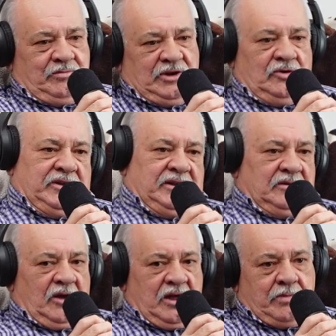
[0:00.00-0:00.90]
the building,
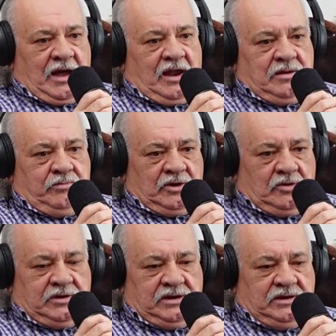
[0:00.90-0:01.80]
I bought the
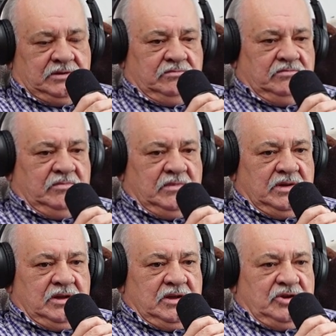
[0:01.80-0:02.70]
building and
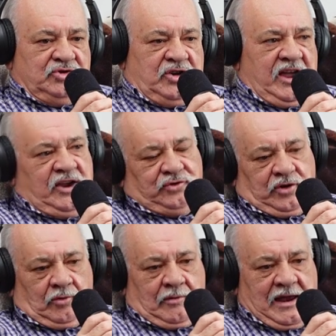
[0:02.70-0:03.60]
changed
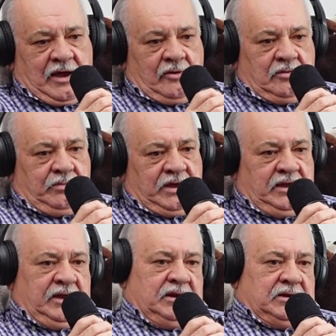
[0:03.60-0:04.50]
it around a
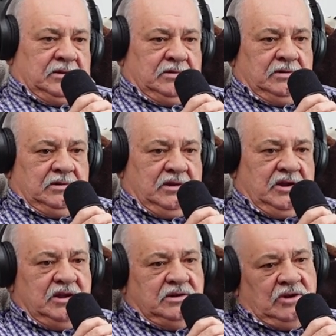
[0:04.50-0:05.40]
bit and
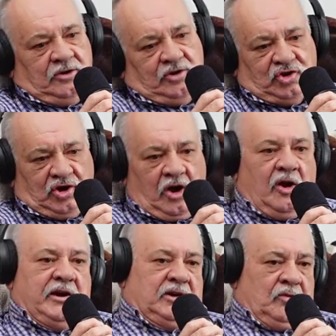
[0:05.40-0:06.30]
done the
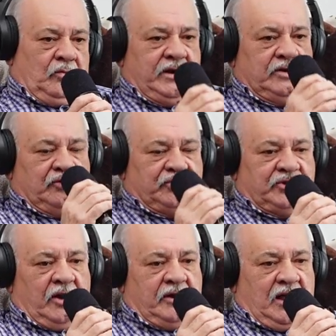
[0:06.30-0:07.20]
siding, the windows,
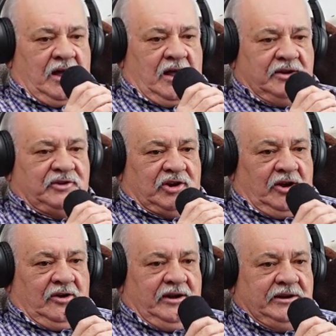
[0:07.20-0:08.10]
done it all
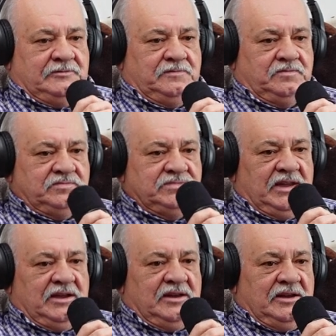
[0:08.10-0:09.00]
inside.
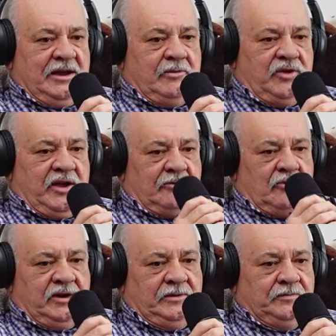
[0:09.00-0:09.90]
Everything
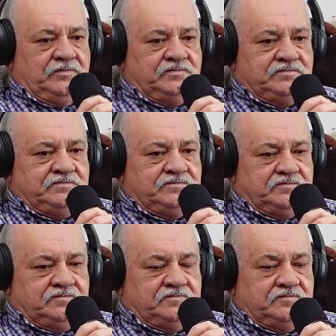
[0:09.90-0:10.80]
right. So
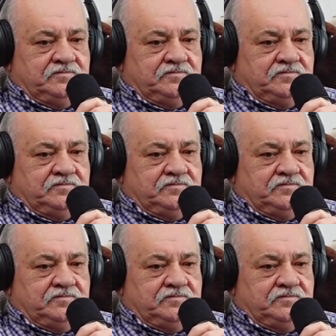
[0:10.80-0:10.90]
when you